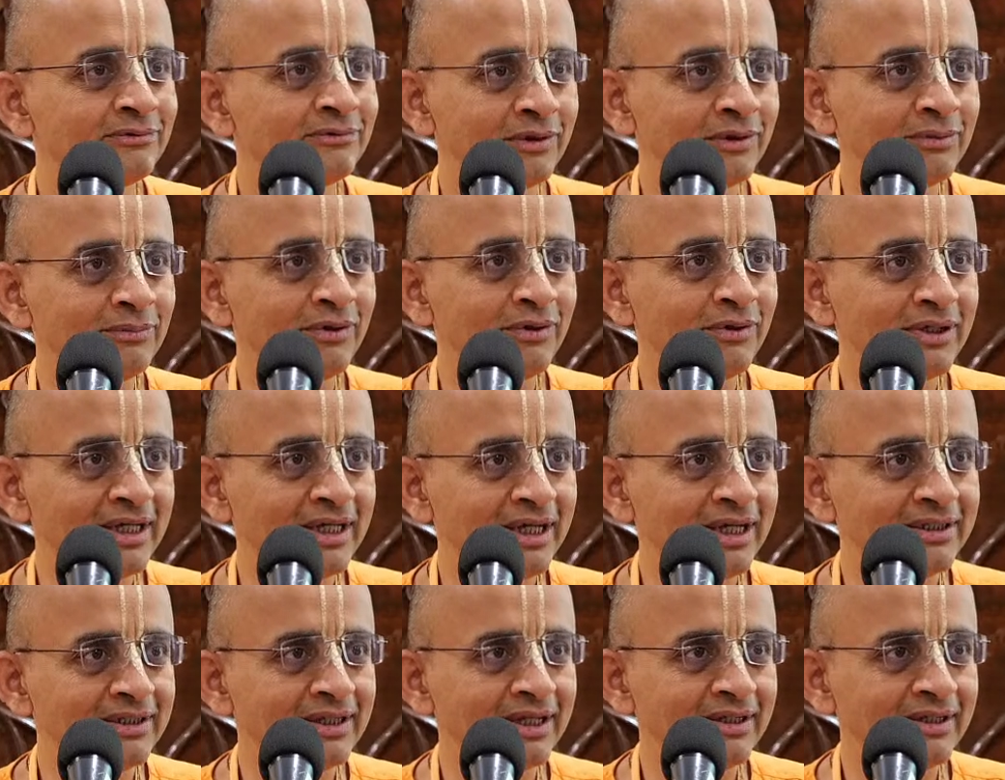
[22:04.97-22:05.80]
one more
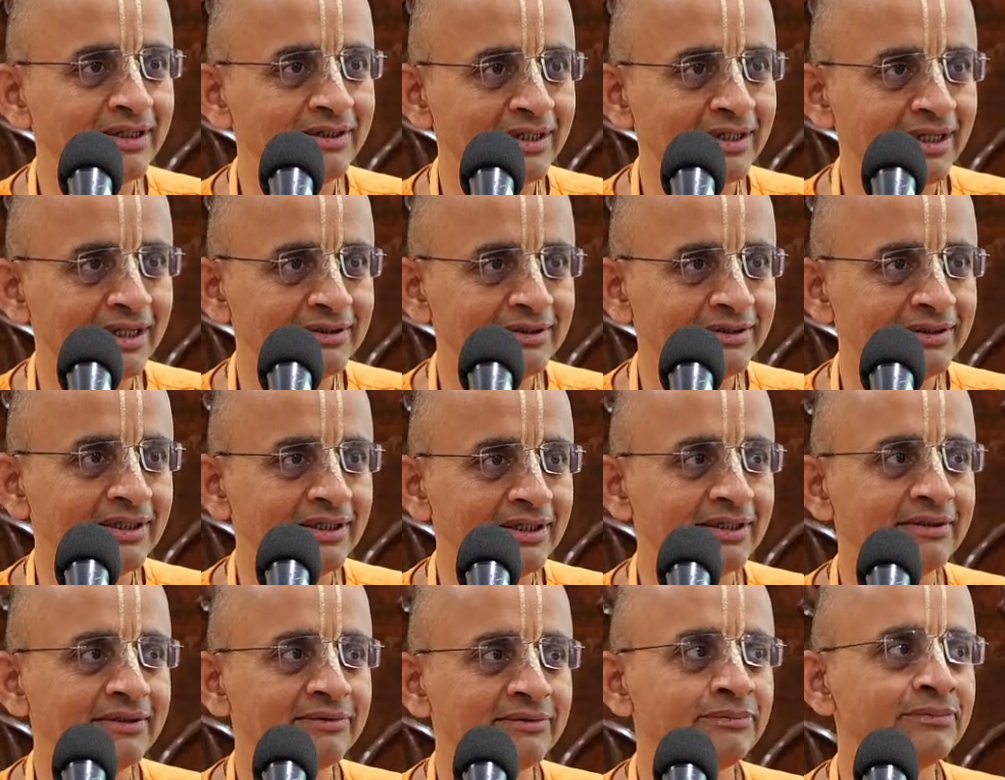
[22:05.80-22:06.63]
kirtan,
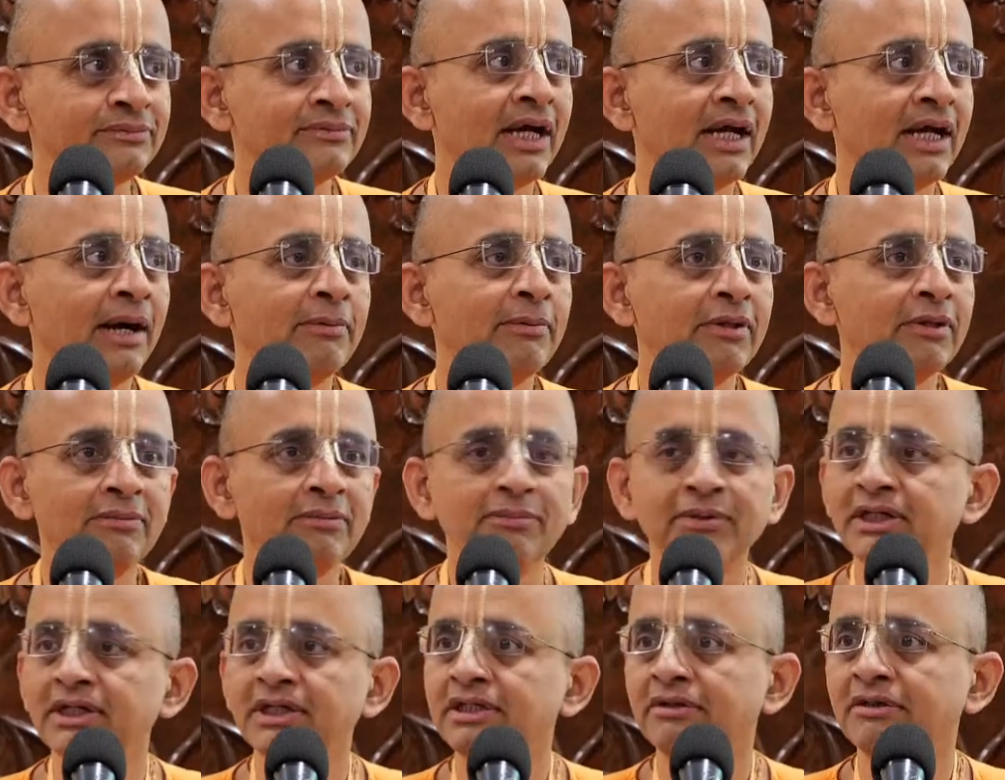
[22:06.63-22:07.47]
dancing. Up to the
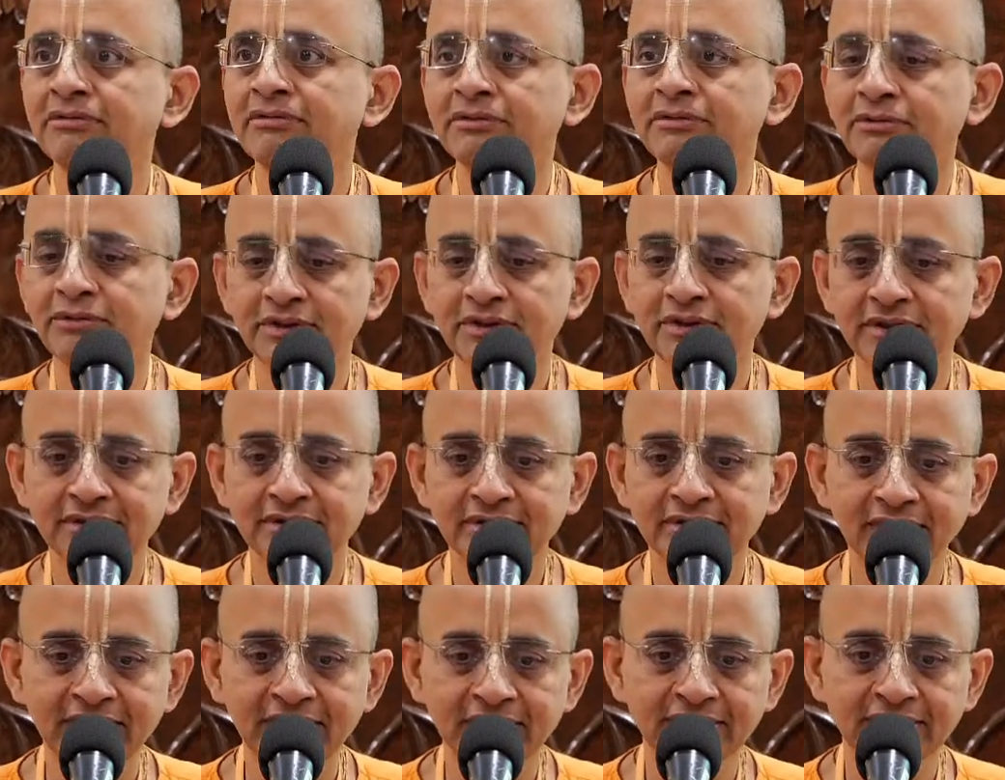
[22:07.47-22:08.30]
point of devotees
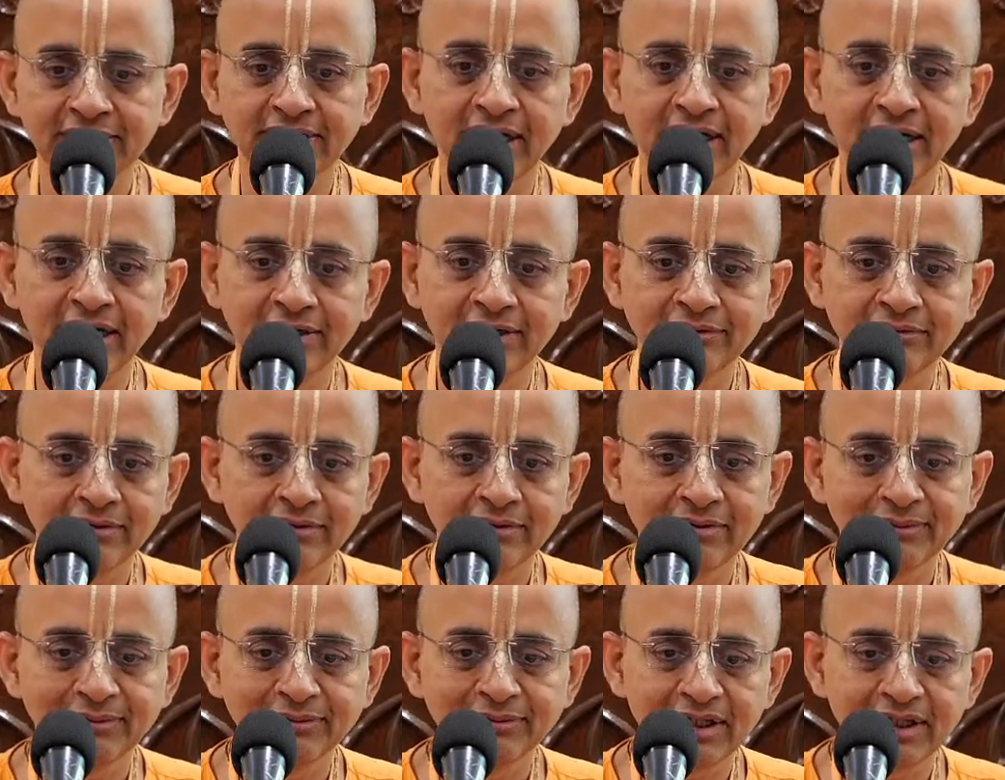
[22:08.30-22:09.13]
getting tired,
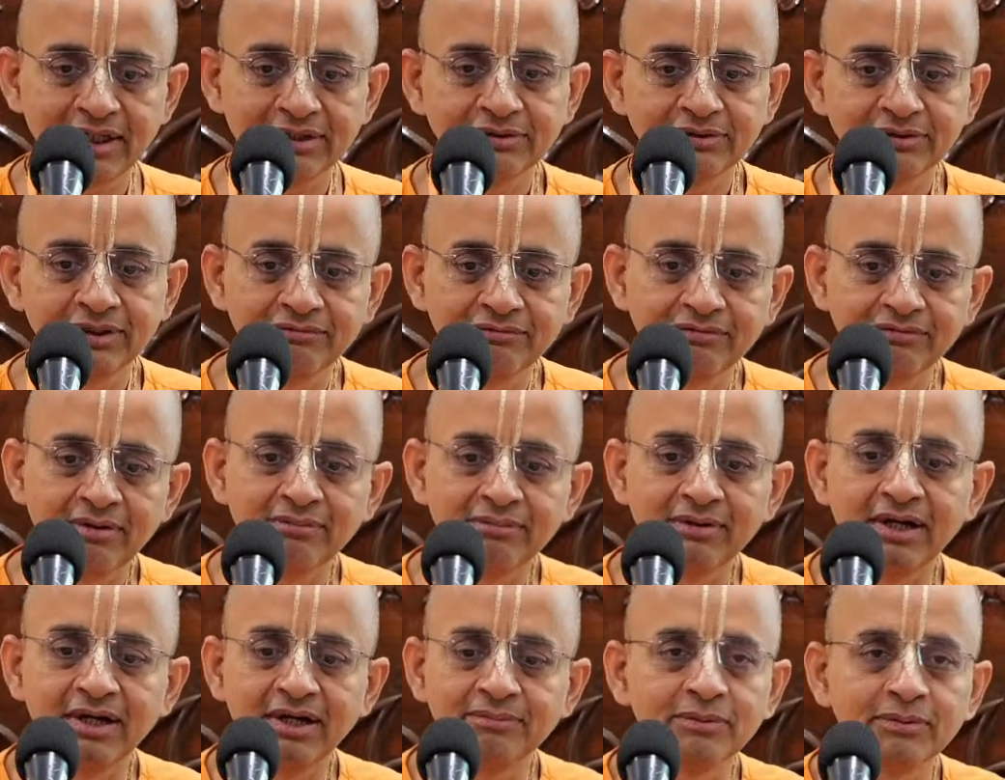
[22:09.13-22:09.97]
Sarvabhauma has to inform
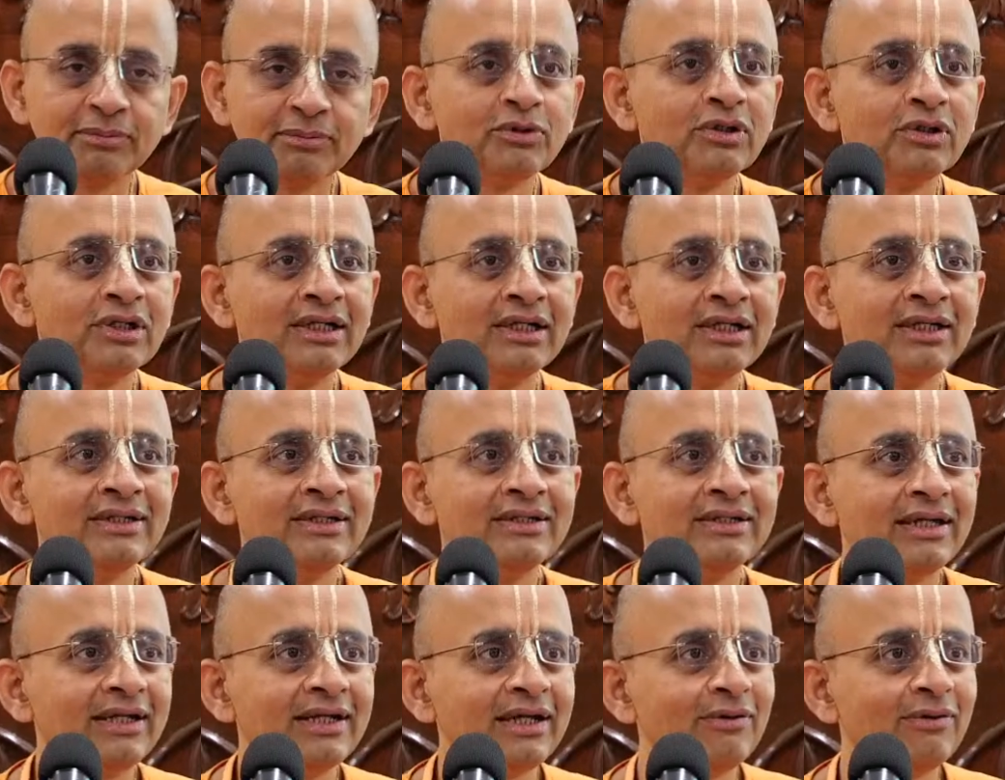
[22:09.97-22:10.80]
Mahaprabhu
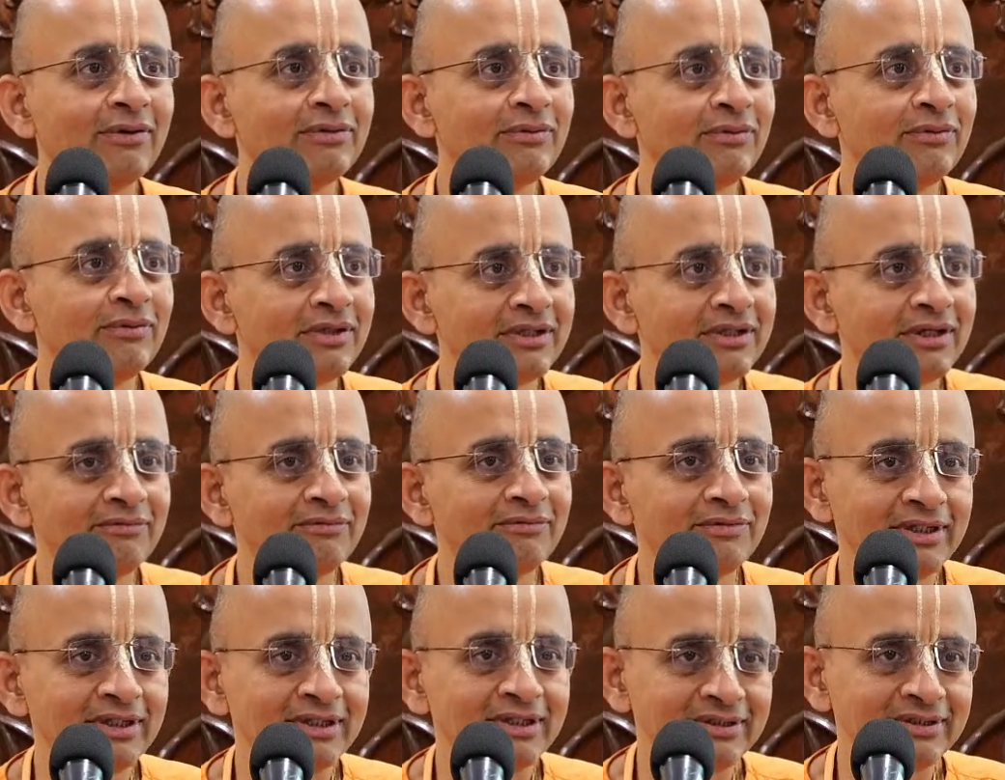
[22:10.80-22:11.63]
that now devotees are
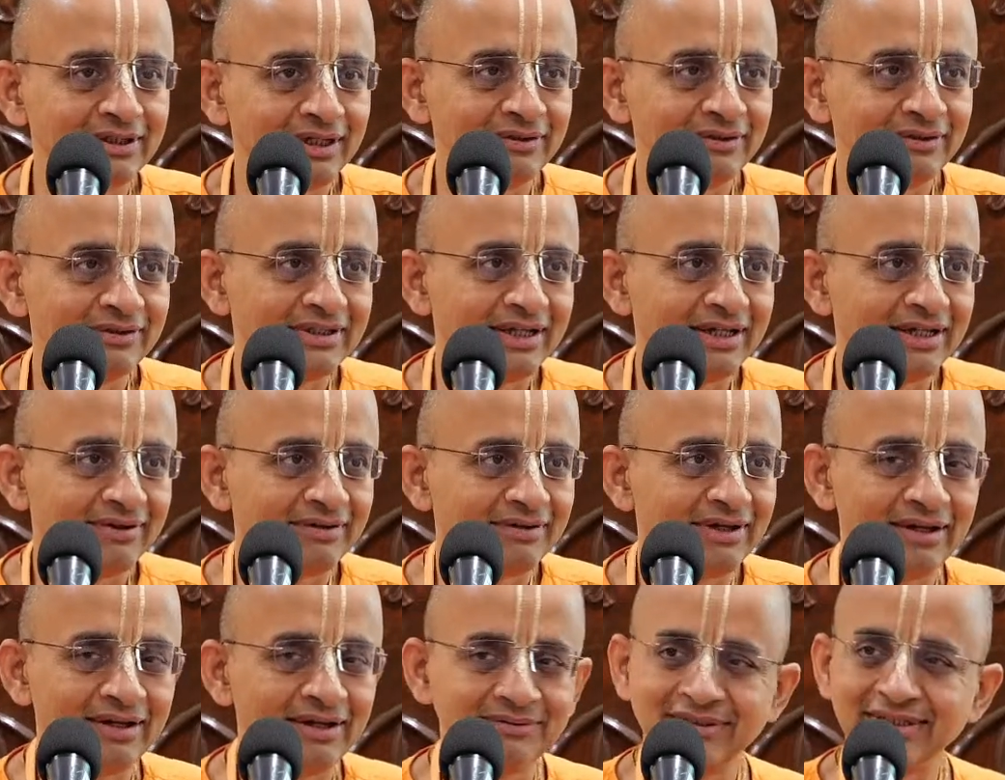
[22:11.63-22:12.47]
finished now, they are
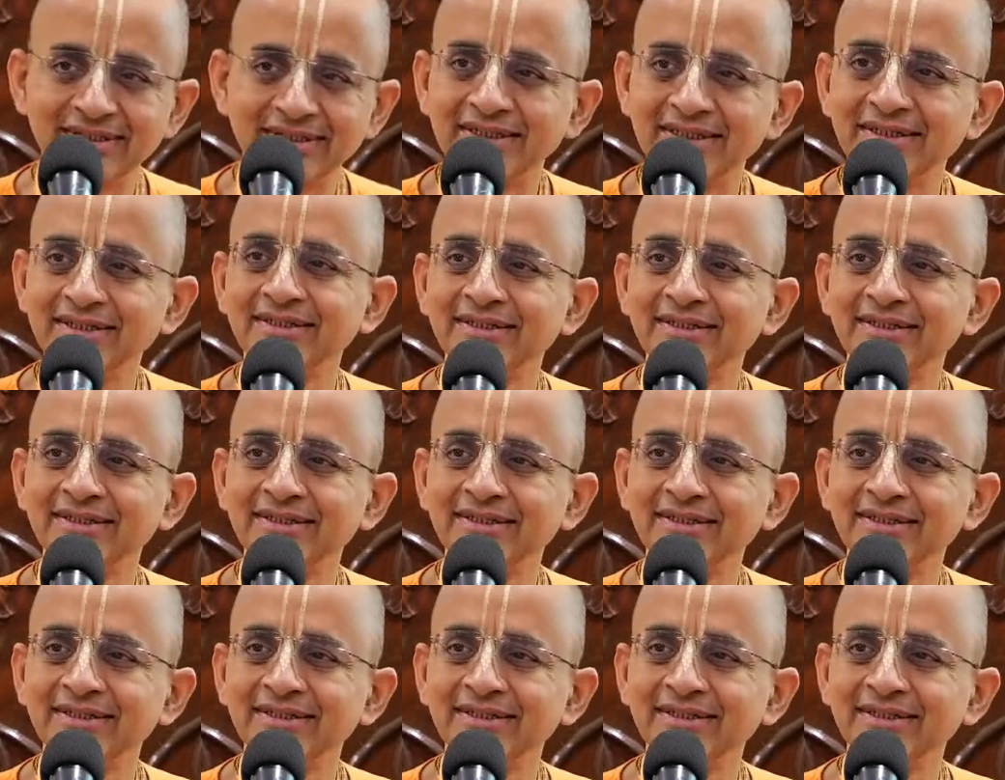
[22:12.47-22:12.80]
collapsed.